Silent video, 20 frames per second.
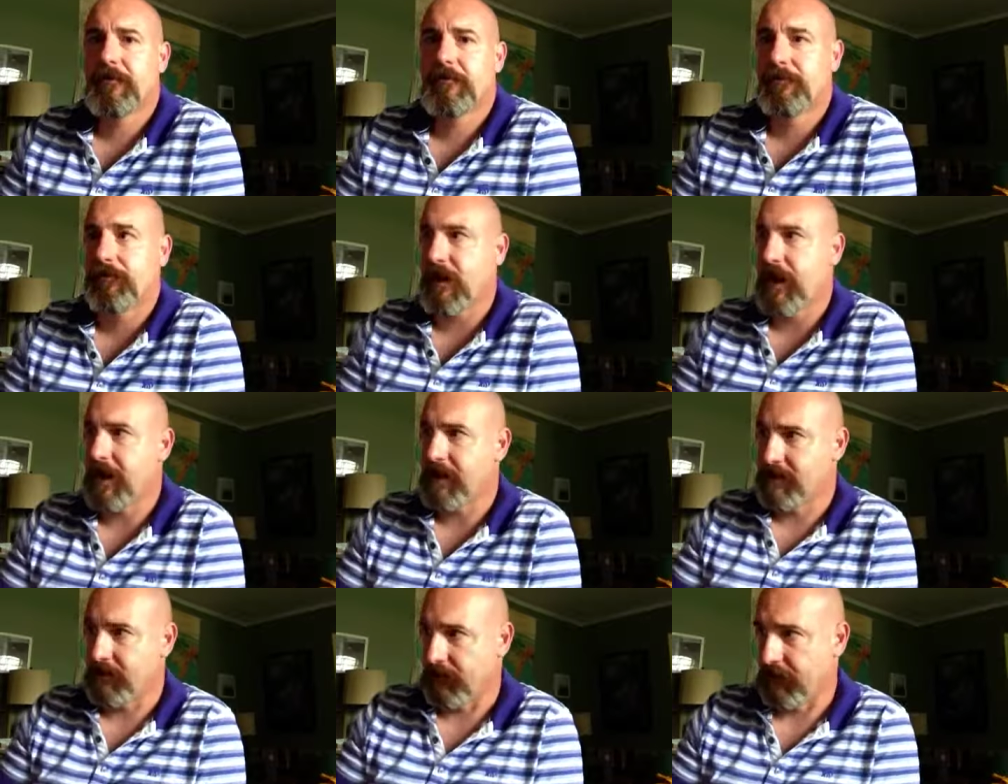
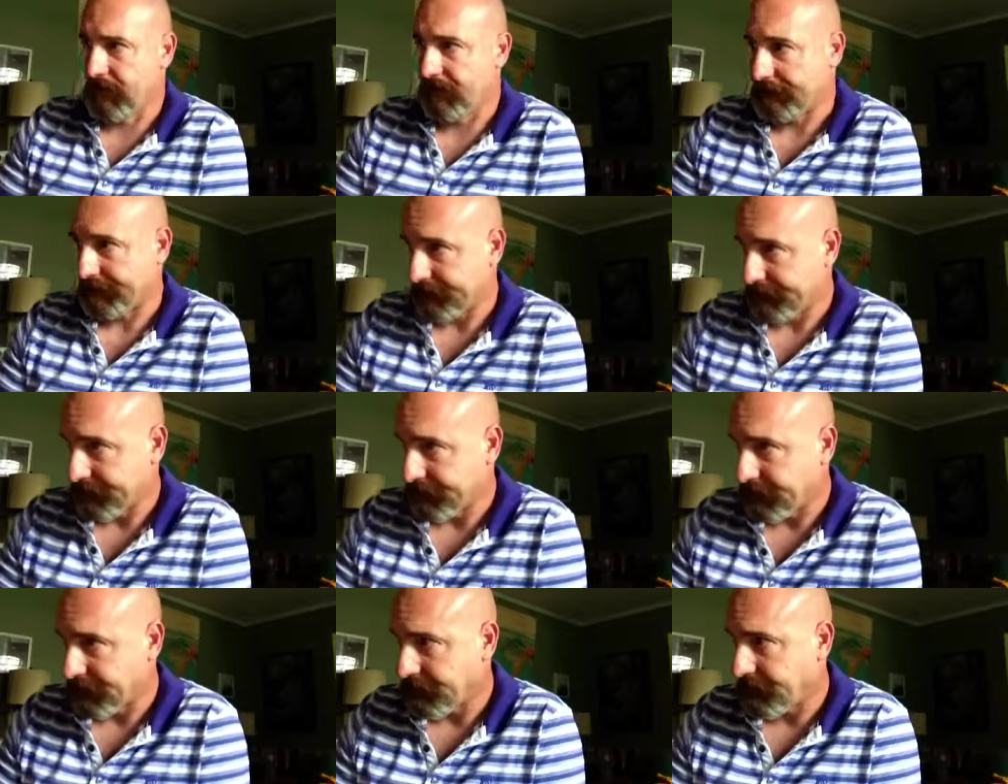fragile,
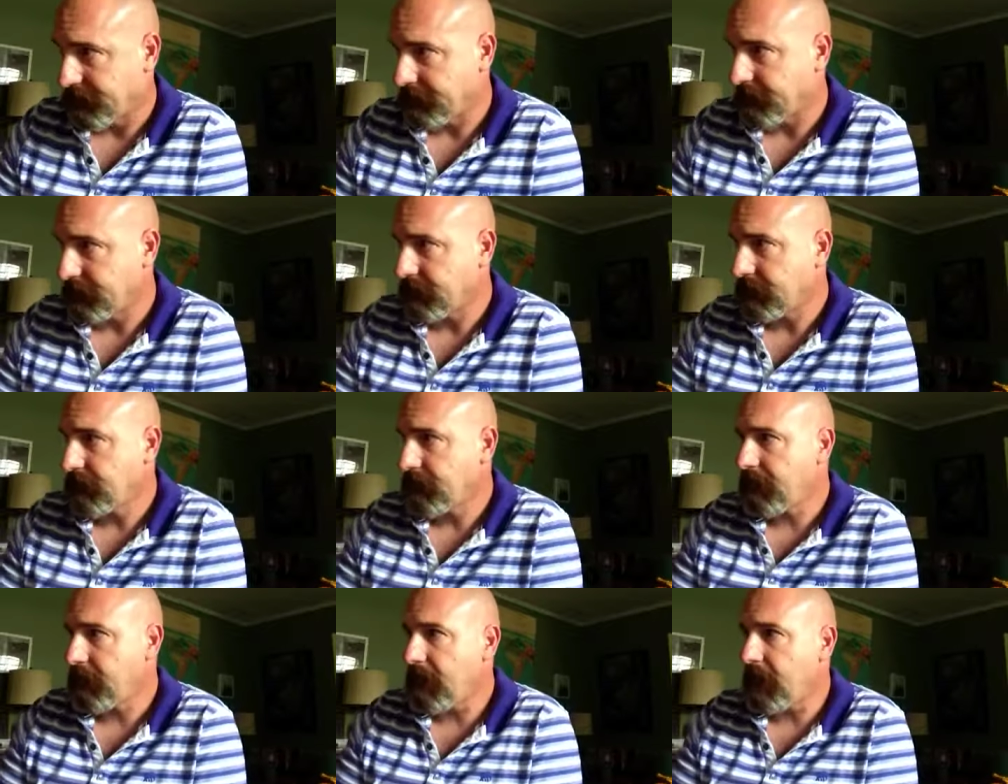
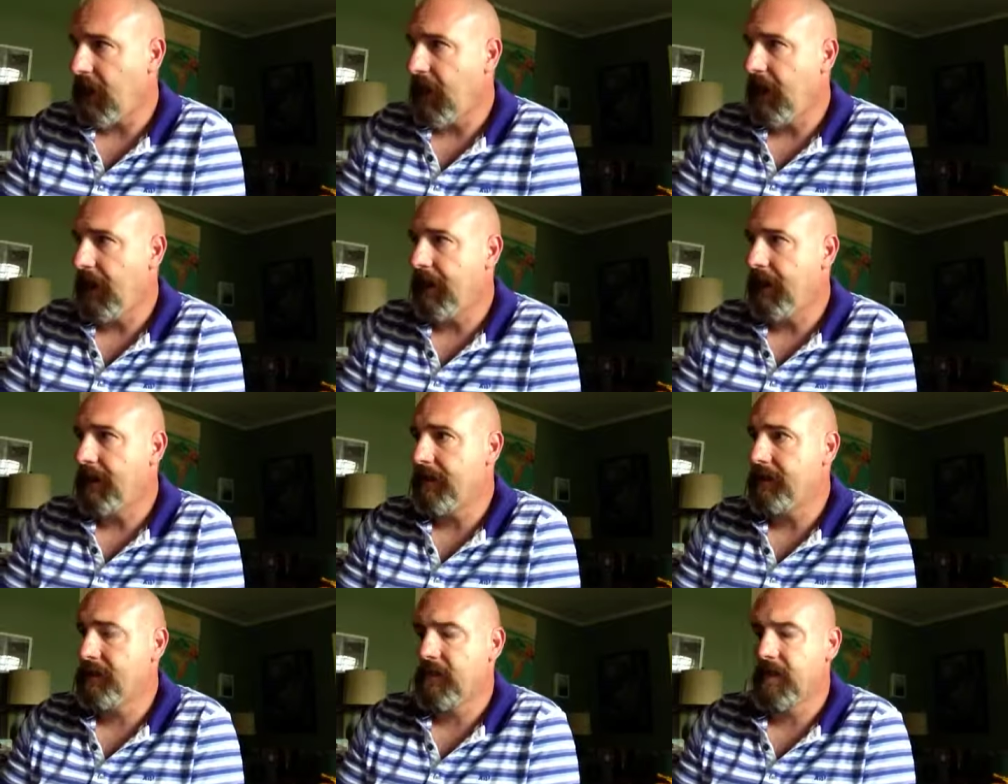
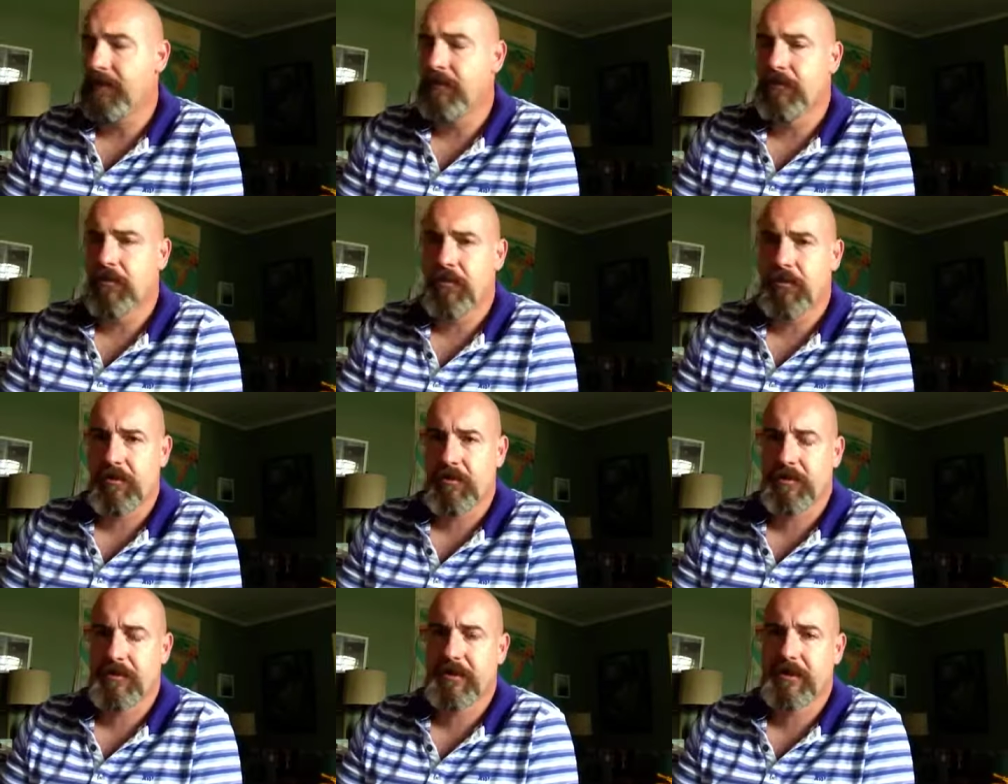um, and
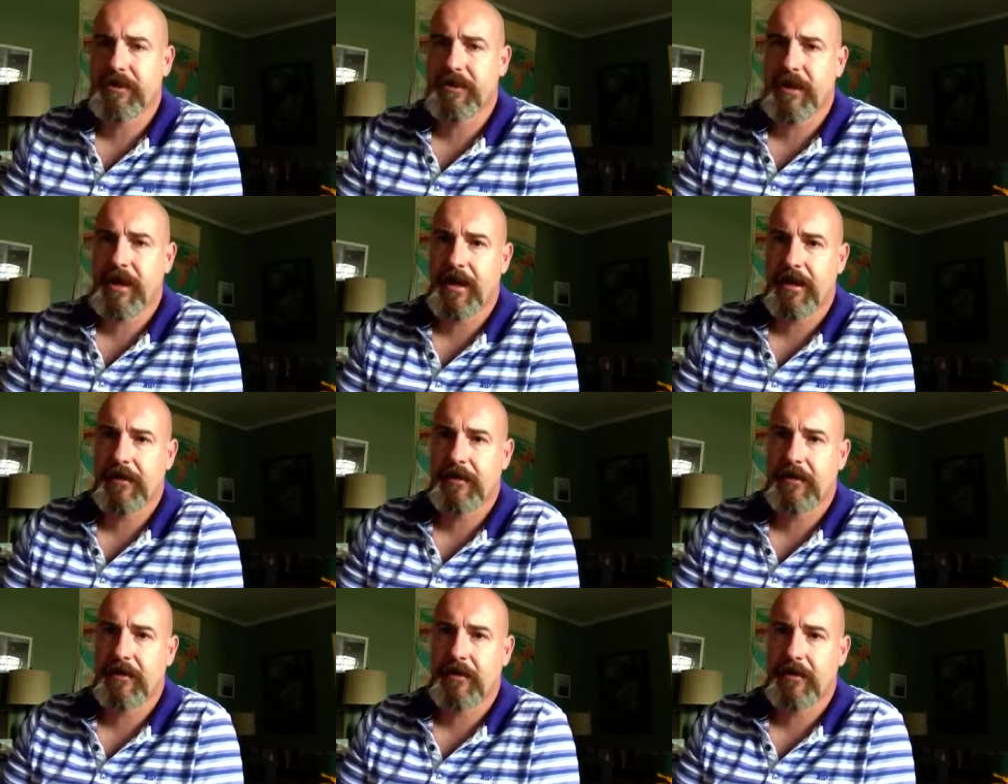more into this
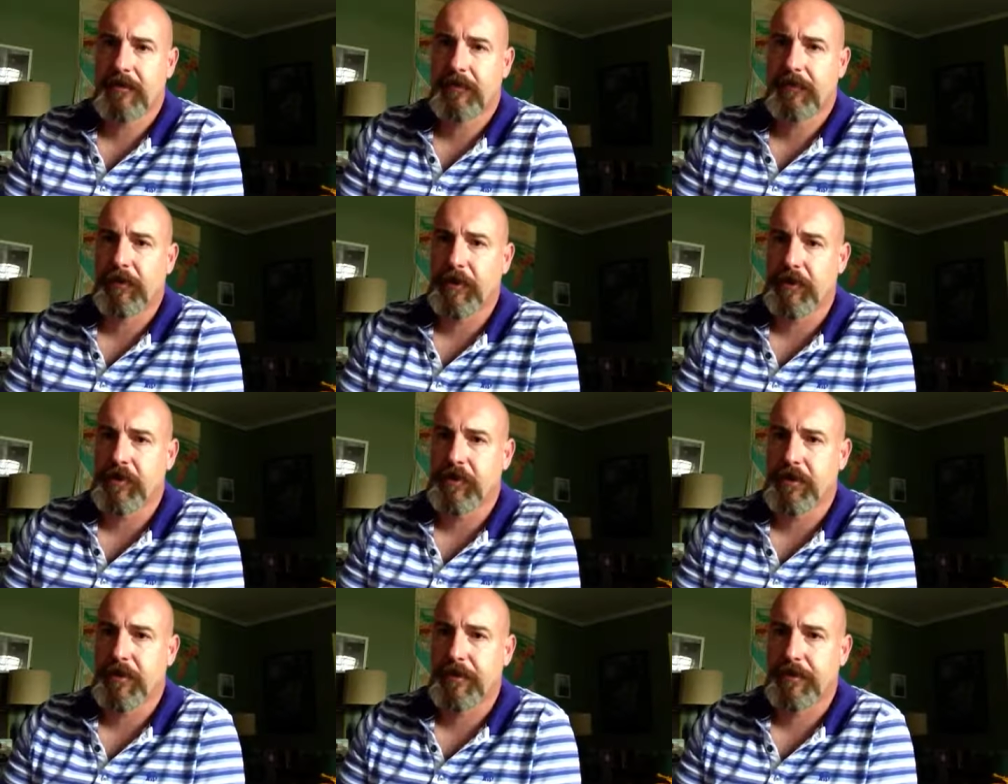idea that
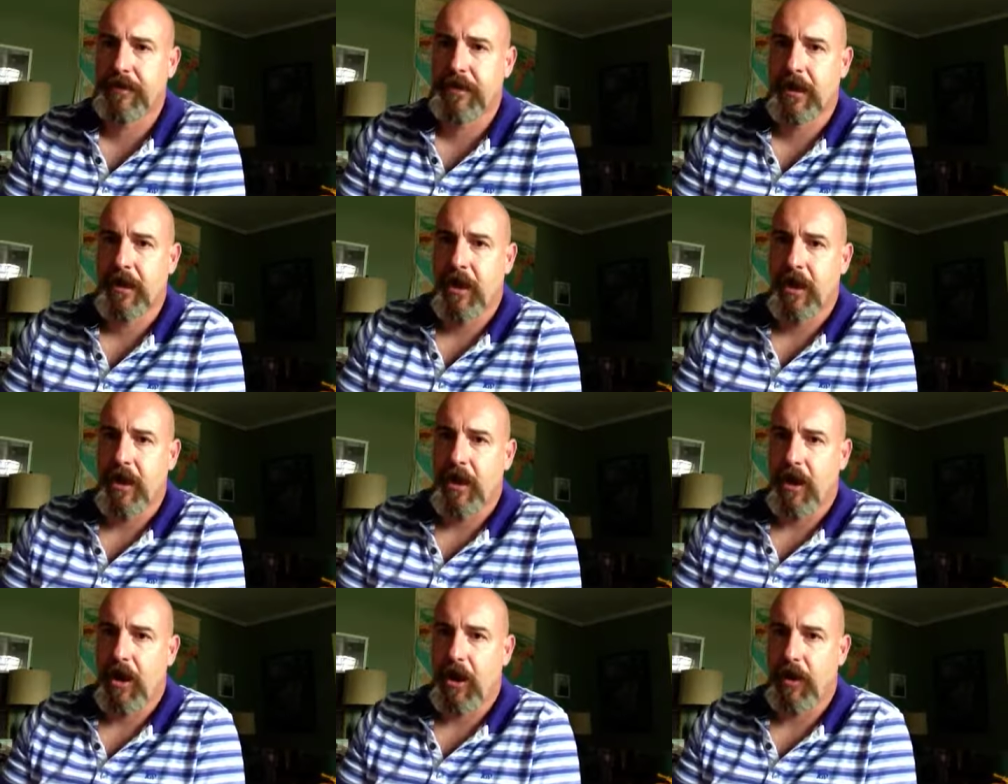friendships
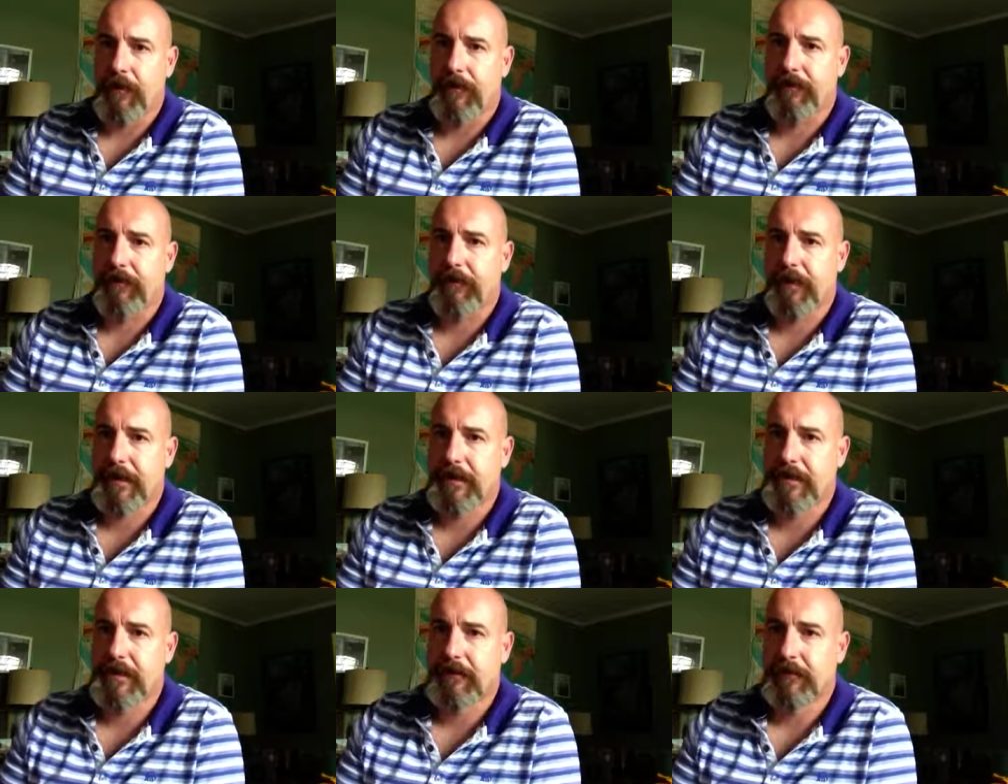are
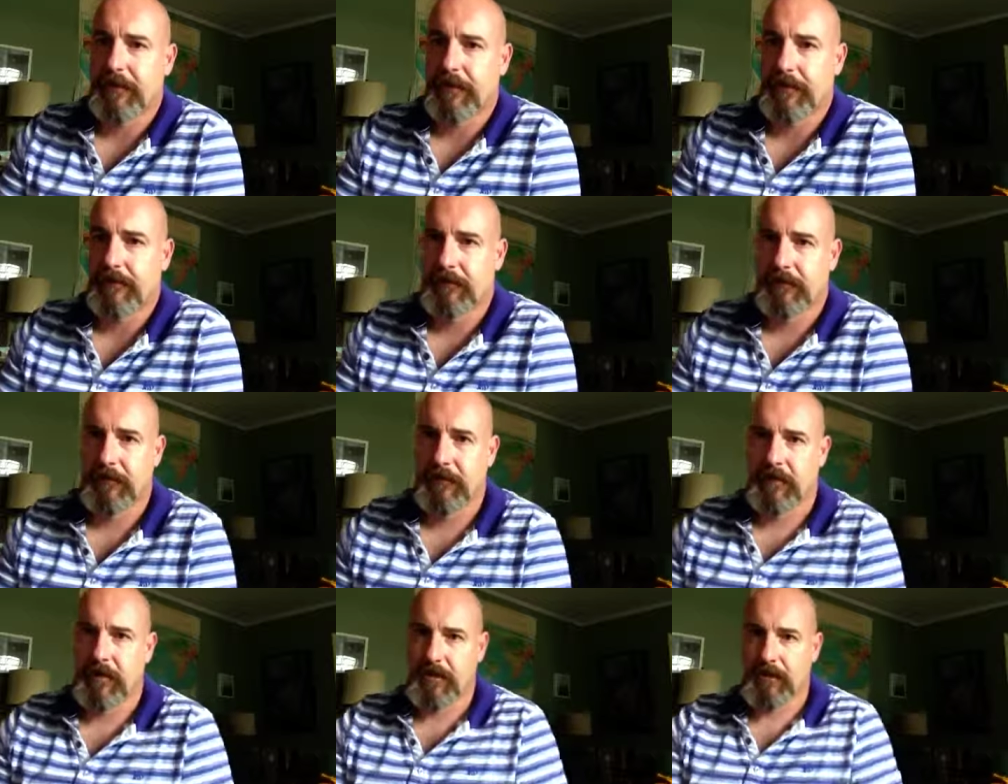flexible,
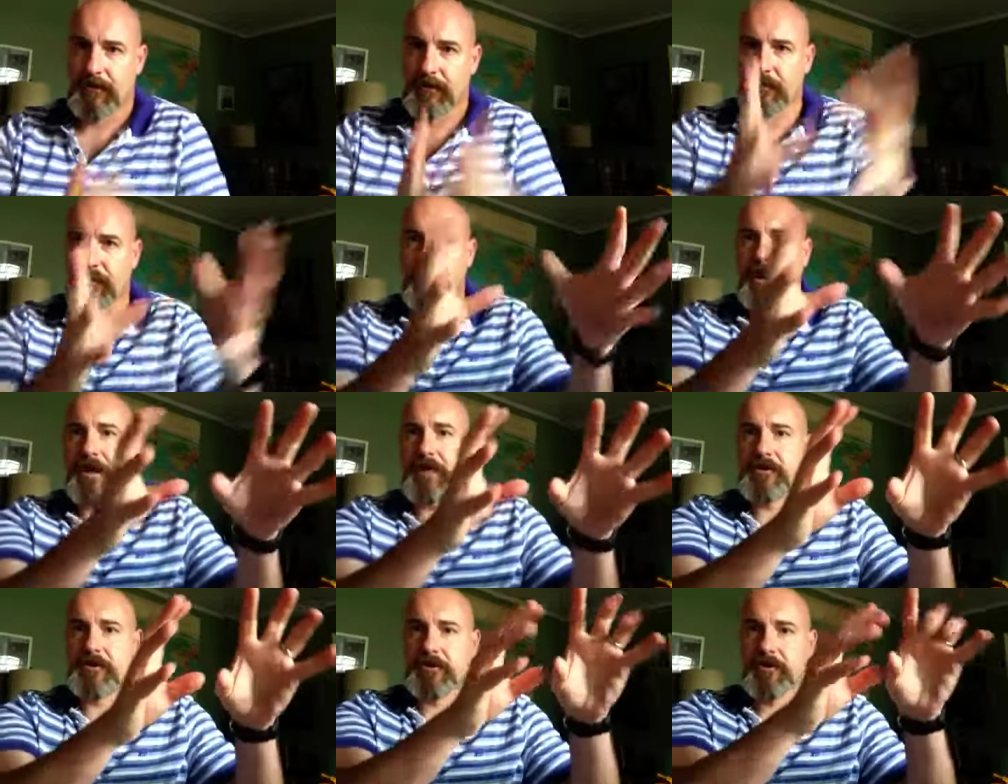
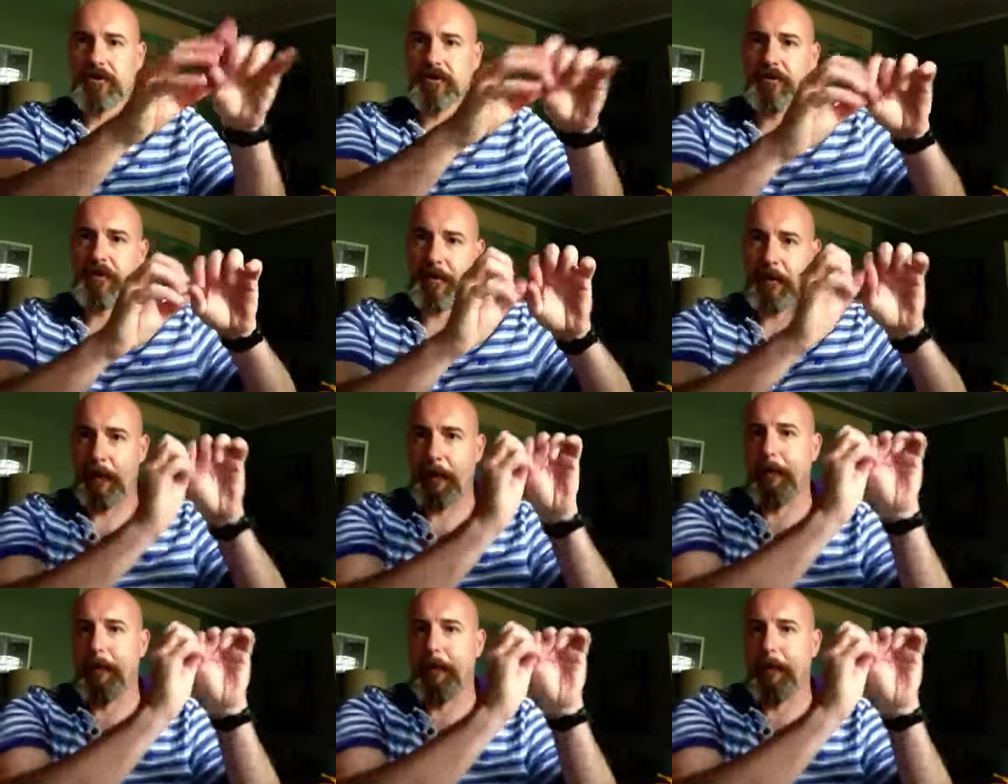fragile